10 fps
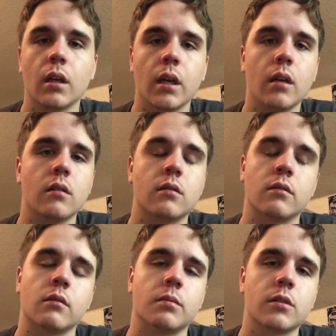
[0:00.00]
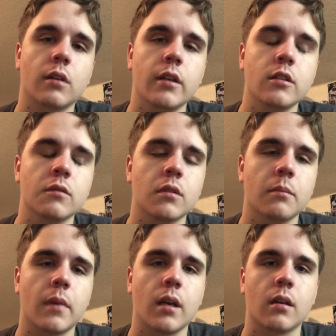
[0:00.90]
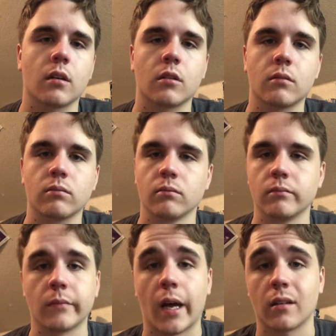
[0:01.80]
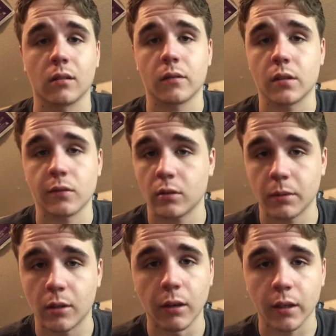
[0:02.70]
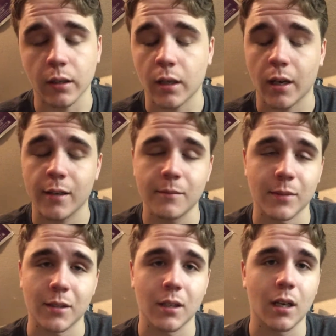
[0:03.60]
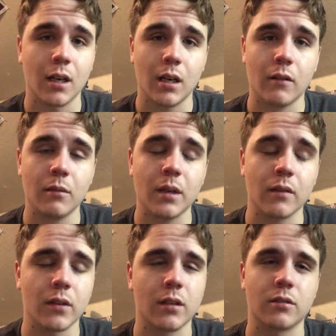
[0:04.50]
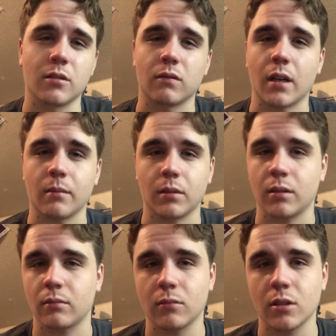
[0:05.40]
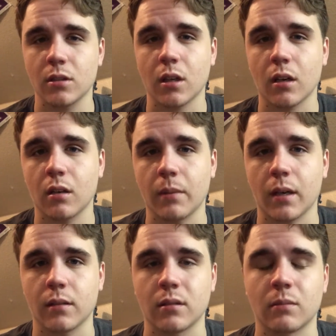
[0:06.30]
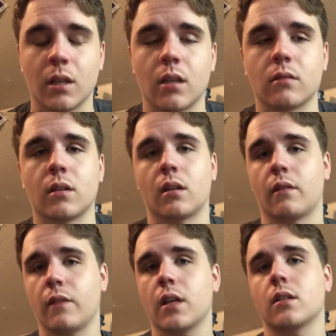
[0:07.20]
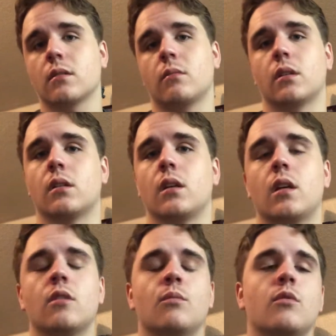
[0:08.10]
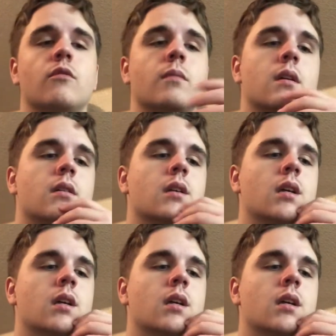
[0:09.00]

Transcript: Hey YouTube, so I just want to make a, I don't know if this video will be quick or not, but I want to make a video just rambling, just talking about some things within the fandom, within the EU movement.